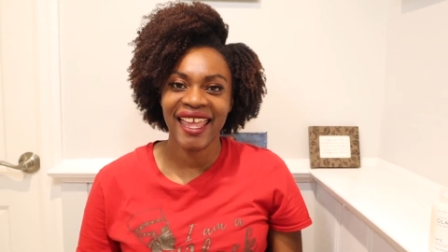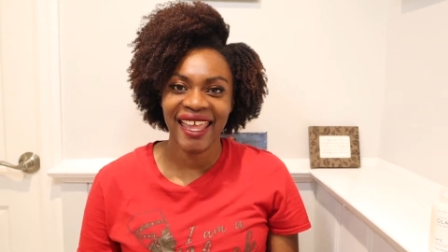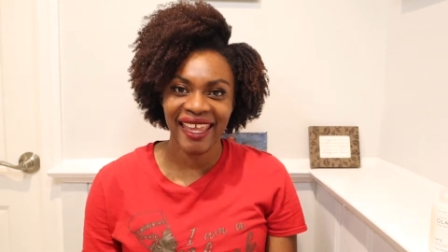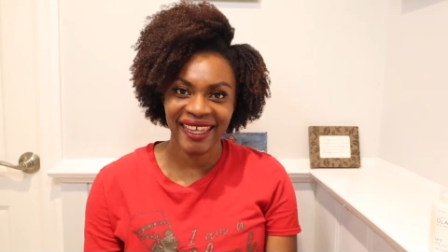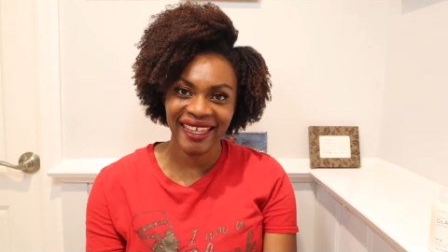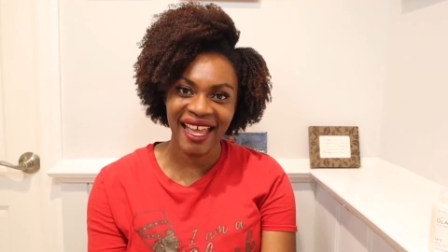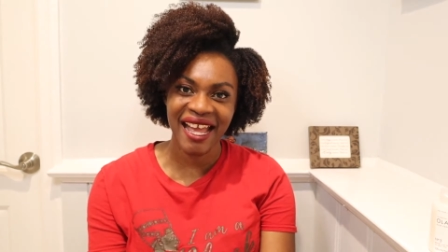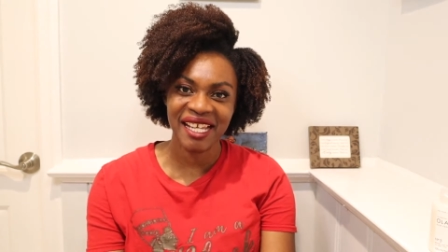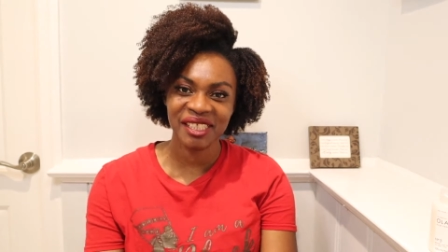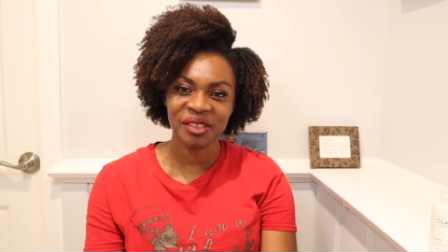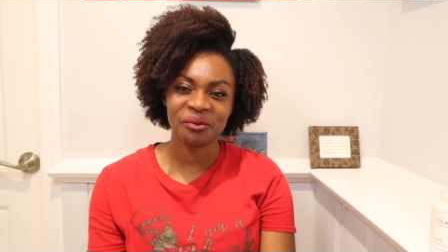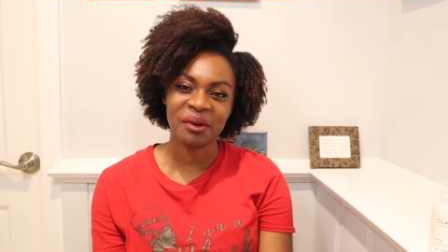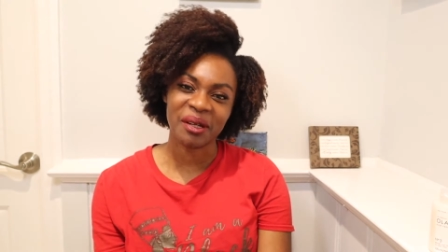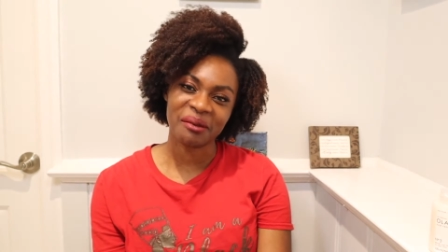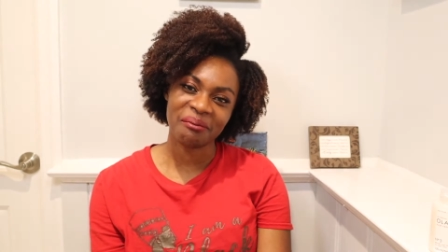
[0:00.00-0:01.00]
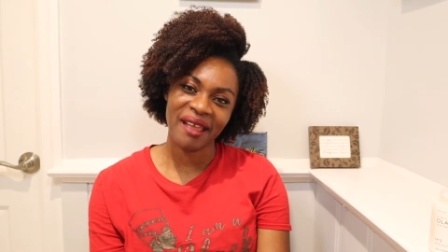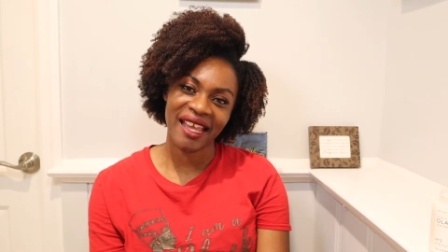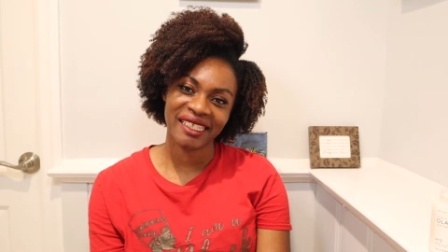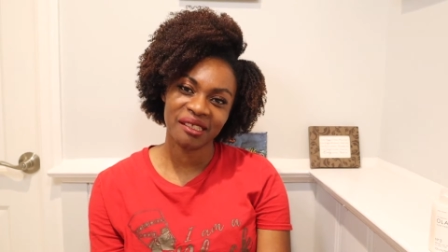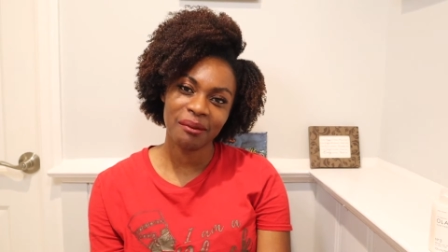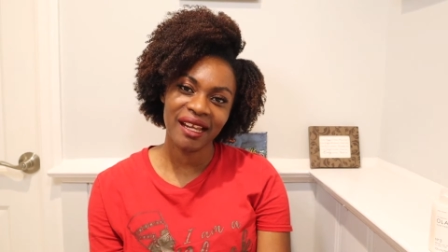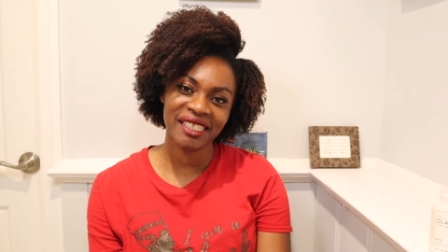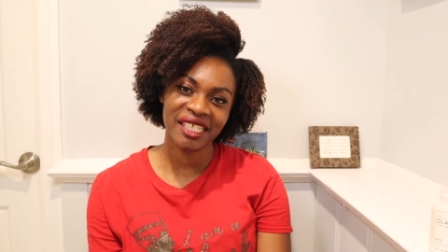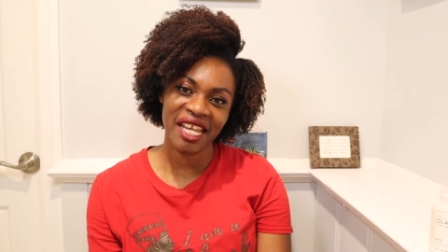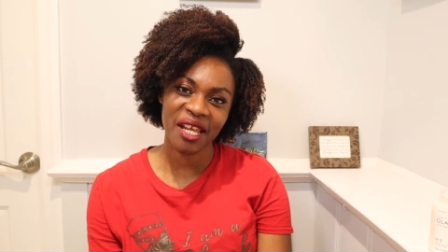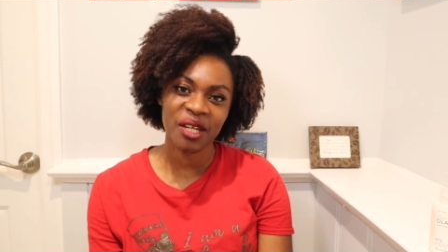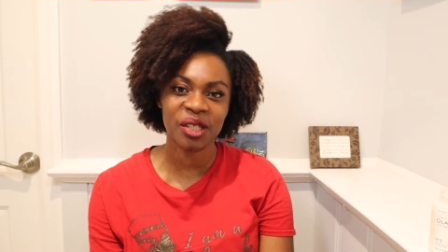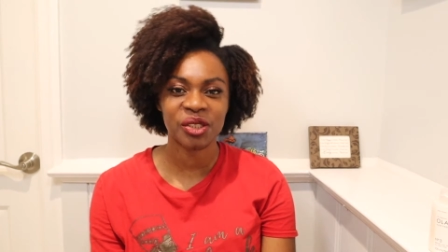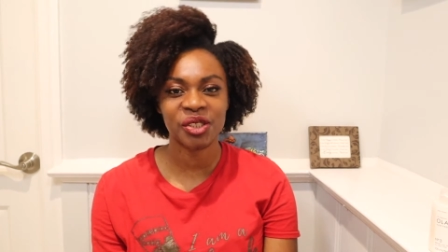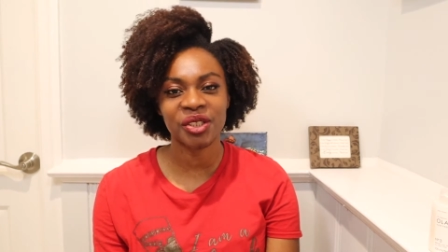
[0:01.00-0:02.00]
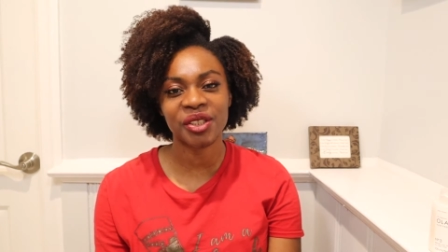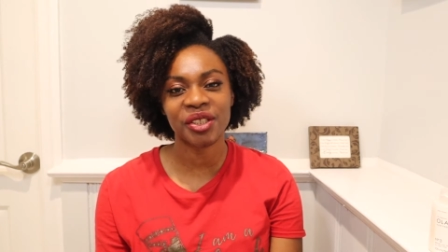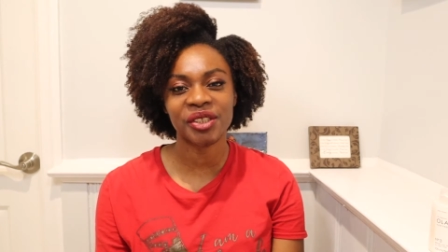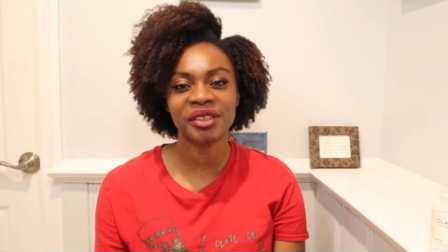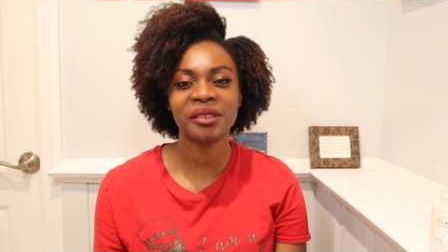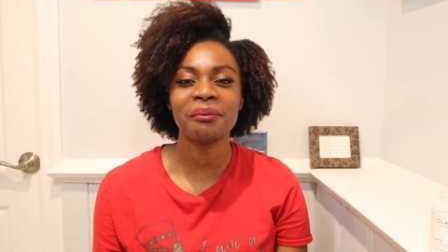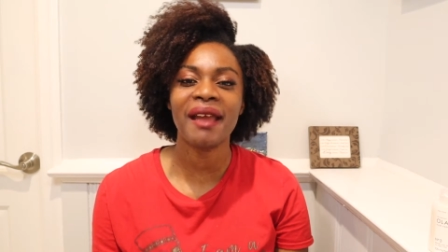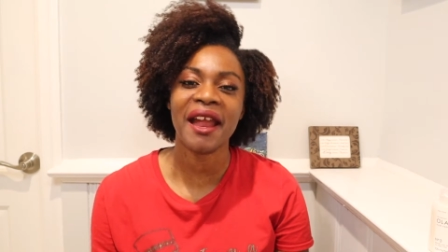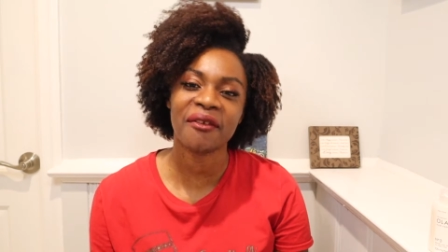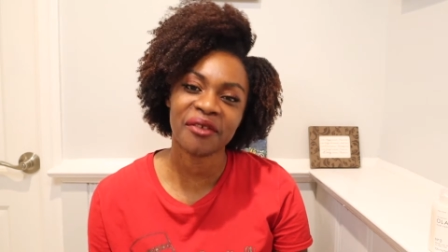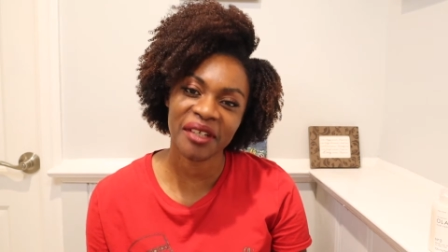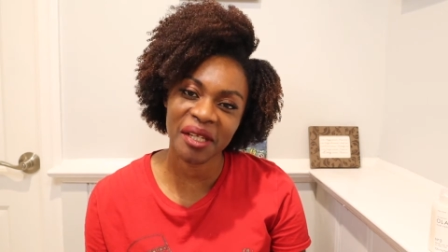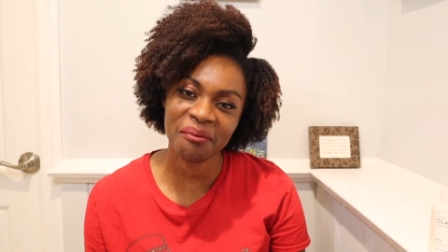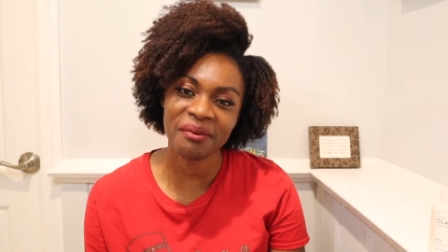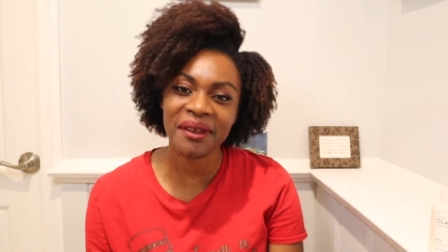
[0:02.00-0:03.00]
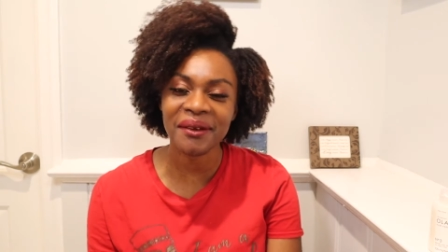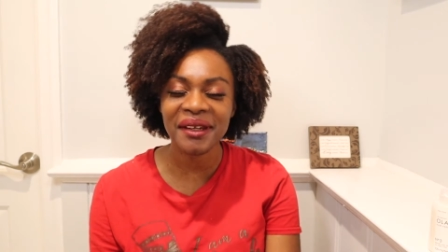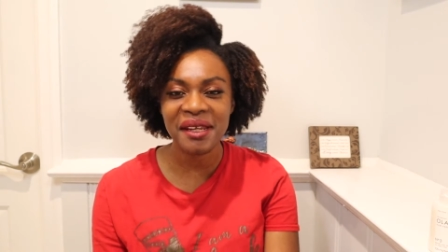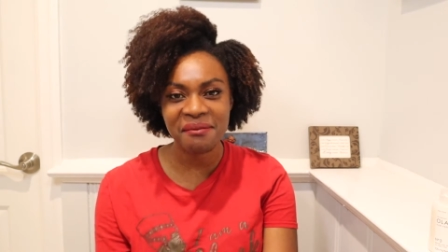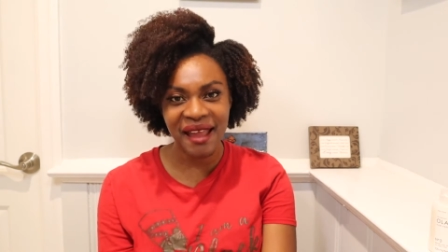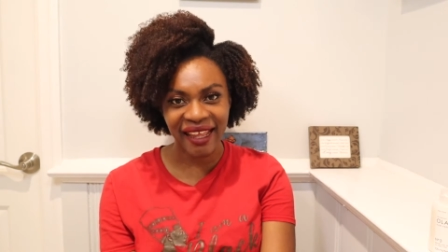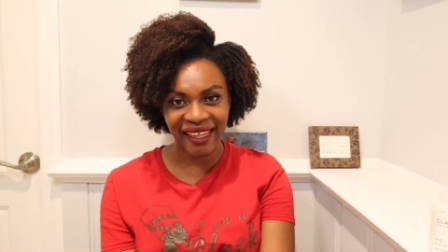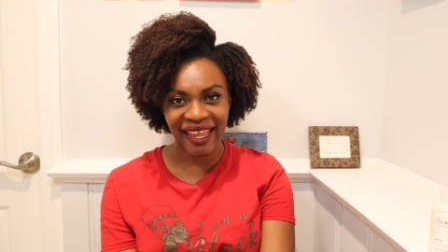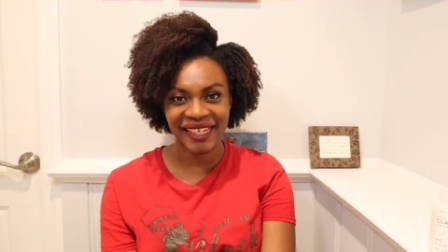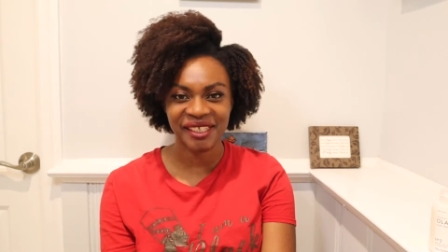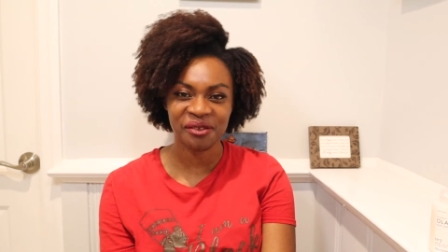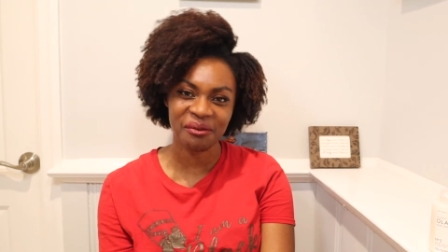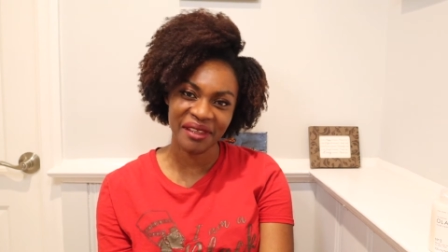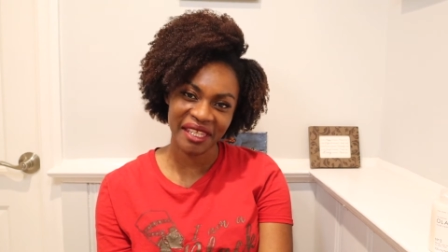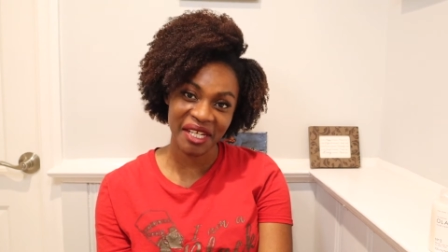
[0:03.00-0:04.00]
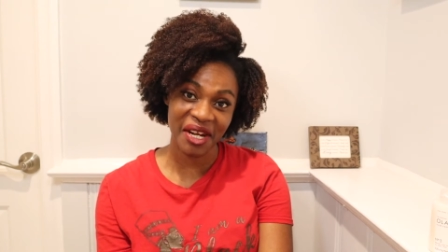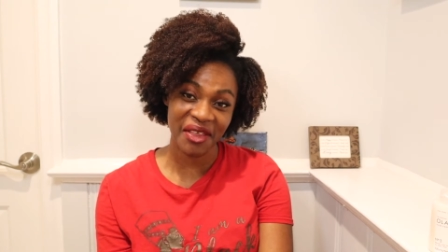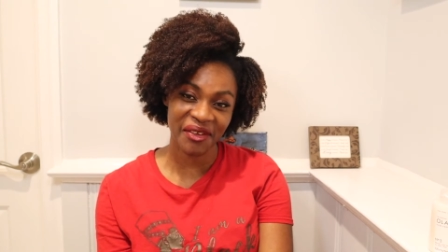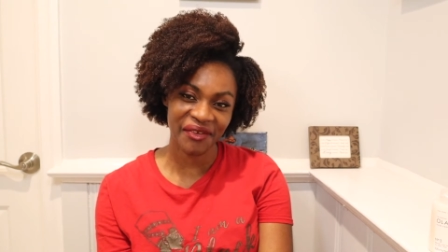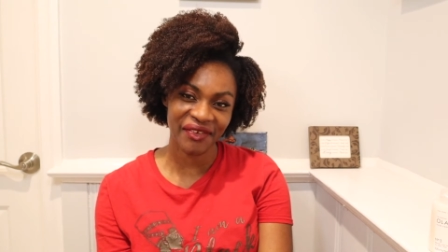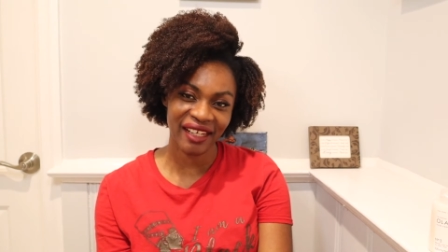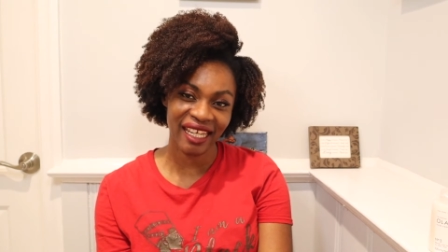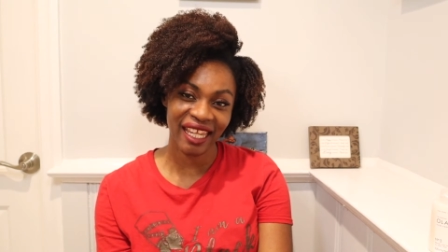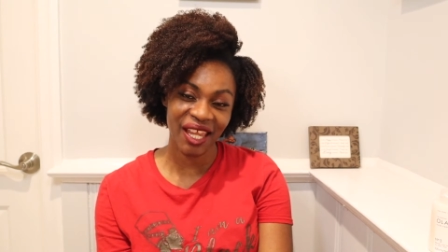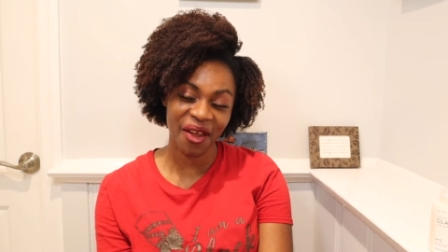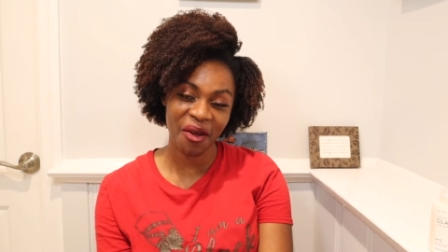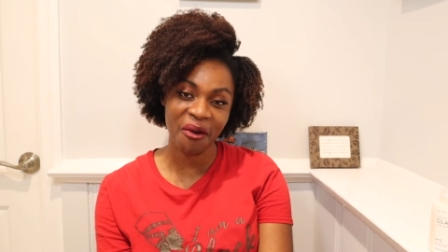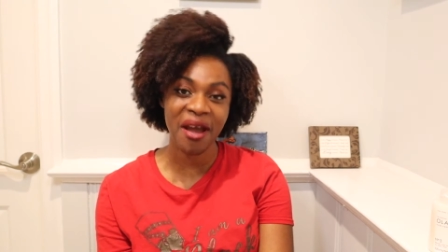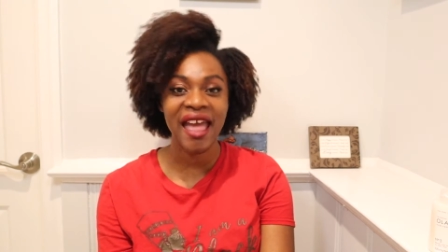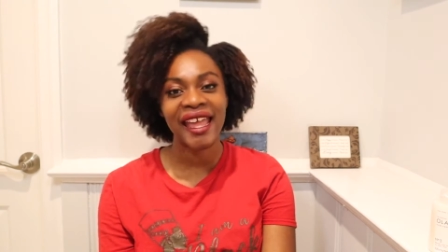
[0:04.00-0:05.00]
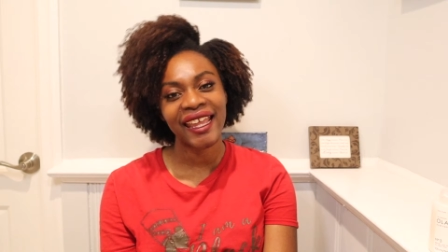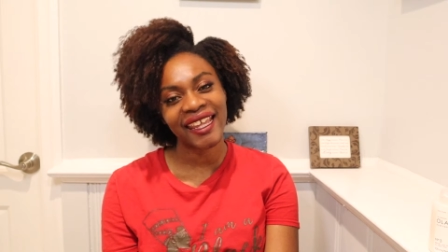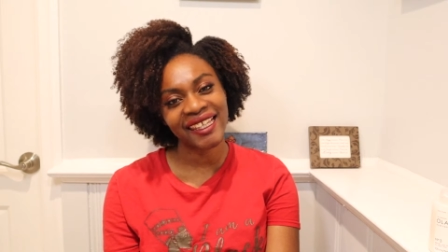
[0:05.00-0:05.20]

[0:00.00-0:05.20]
Hey guys, welcome back to my channel. It's your girl Jim African Beauty back at you with another video.